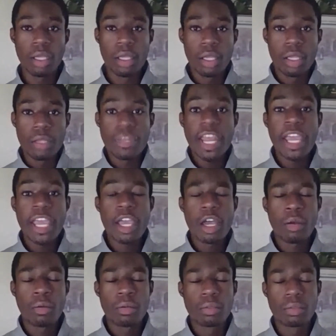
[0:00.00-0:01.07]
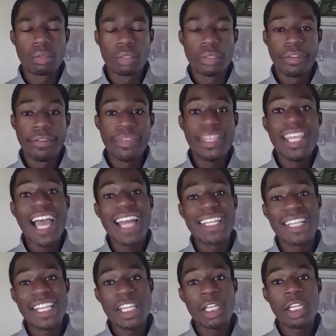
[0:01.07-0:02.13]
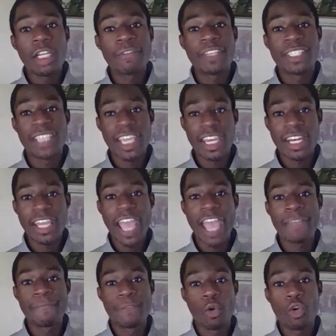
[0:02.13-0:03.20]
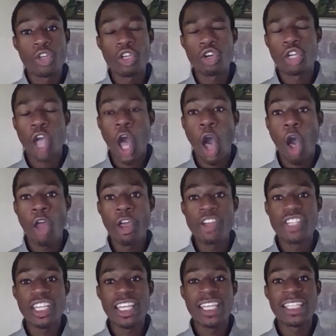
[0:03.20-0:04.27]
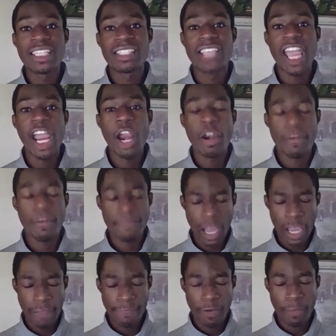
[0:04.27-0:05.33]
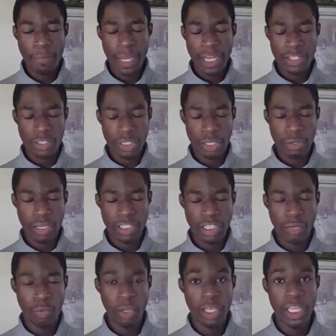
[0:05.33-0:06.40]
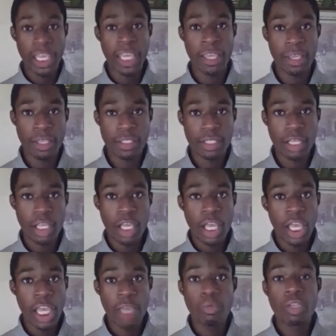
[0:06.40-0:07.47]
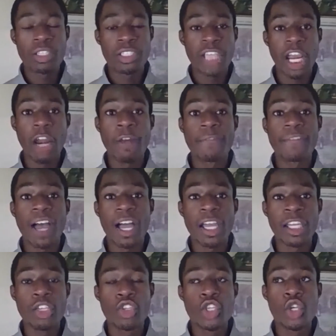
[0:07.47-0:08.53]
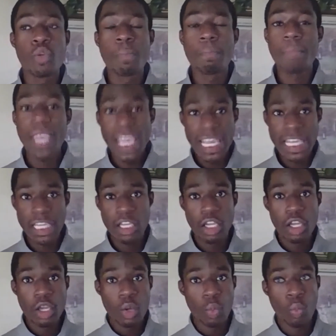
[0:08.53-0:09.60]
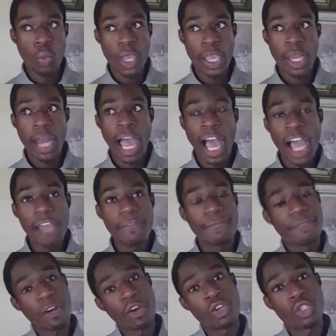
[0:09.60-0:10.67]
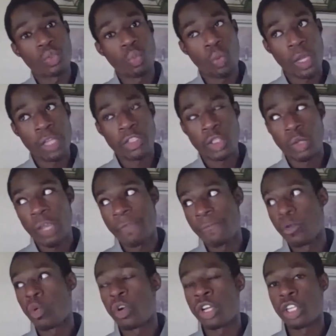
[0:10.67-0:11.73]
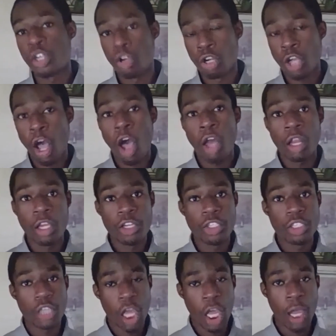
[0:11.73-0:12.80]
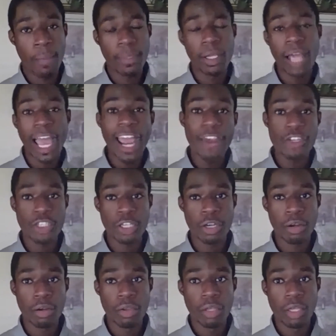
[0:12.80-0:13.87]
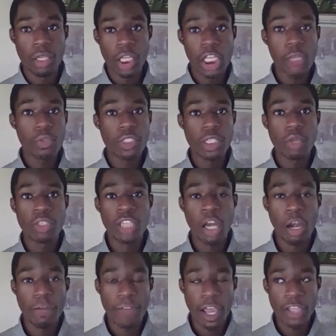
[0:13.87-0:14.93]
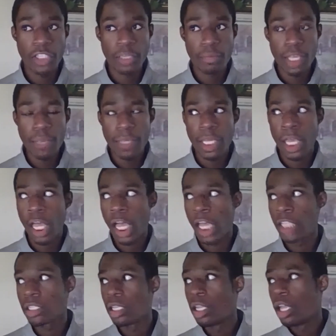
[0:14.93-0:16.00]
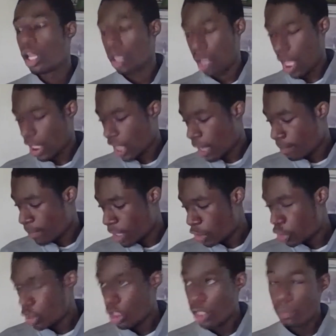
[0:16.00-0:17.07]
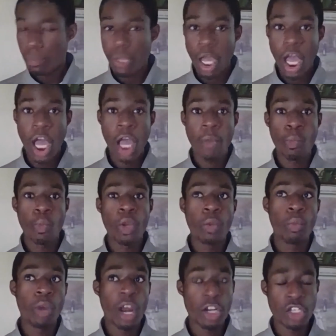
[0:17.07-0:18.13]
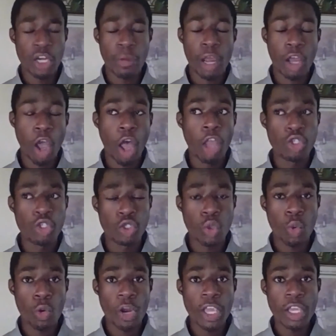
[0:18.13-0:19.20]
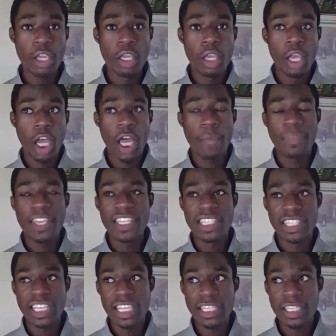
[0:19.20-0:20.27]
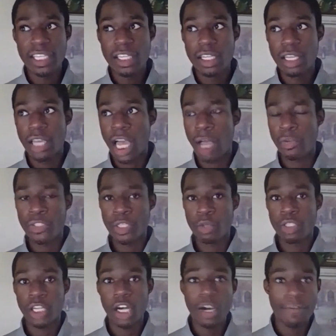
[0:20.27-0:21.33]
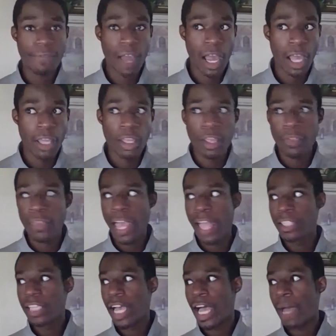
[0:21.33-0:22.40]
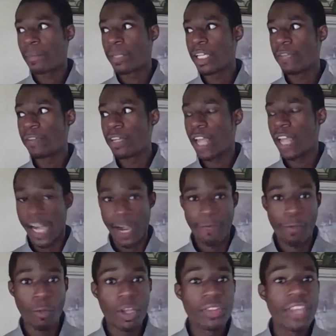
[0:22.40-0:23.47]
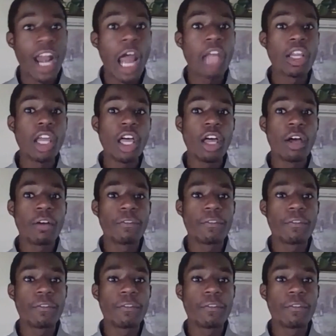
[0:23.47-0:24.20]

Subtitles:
Now, the idea of attending a 4-year college is terrifying for many students. It really is. It was terrifying to me when I first went to a 4-year college last year. It was so terrifying to me because, like I mentioned, when I share my college story this season, I was so terrified that I'm leaving everyone that I love.